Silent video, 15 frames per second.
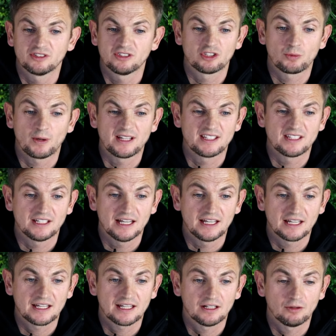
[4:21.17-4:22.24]
That's a
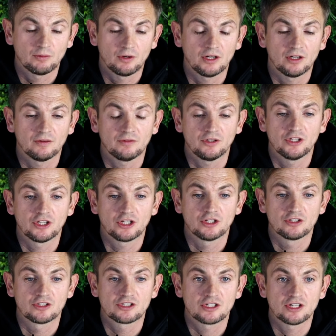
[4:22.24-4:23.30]
twenty-eight kilowatt, you
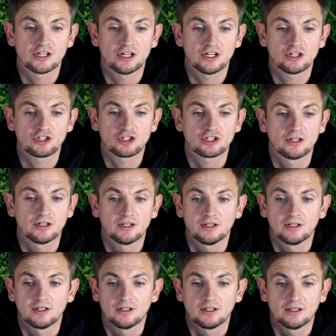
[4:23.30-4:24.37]
can search,
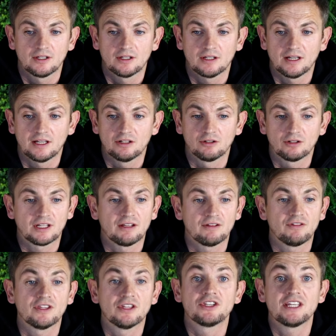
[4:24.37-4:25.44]
and it'll
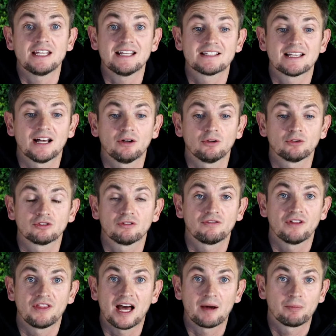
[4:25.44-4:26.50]
give you the details
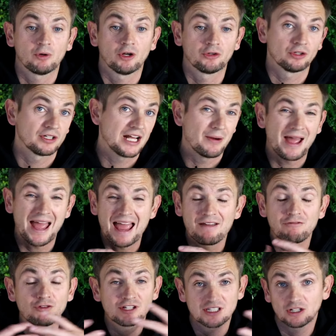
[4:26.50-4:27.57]
for that product. Now,
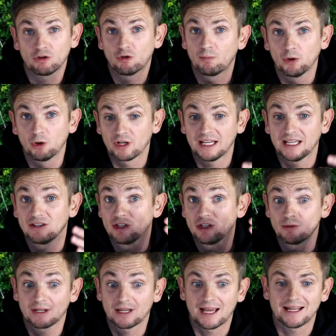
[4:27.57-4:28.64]
every single boiler in the
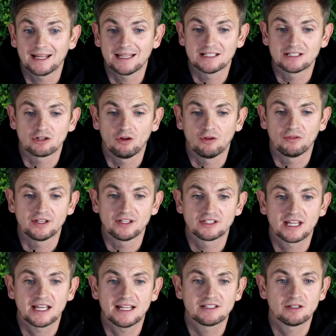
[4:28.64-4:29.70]
U K is on this
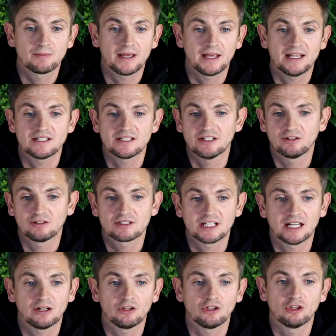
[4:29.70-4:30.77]
database, and it'll
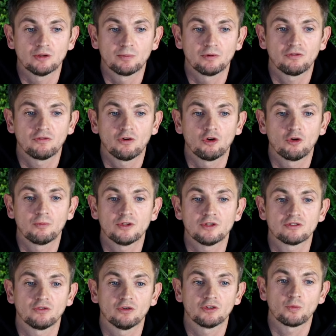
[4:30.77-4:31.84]
tell you the
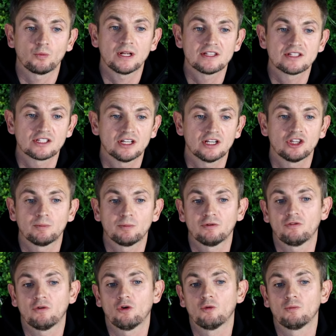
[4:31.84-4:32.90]
performance for winter, the
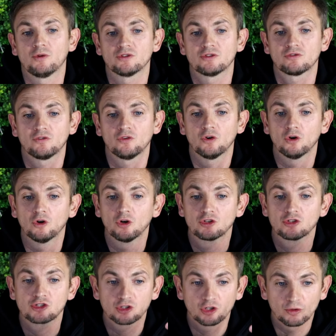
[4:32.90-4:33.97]
performance for
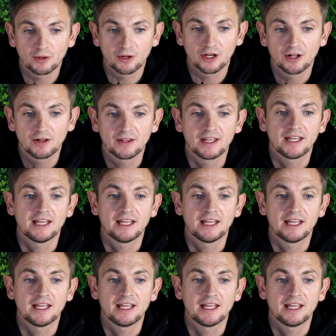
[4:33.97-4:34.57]
summer.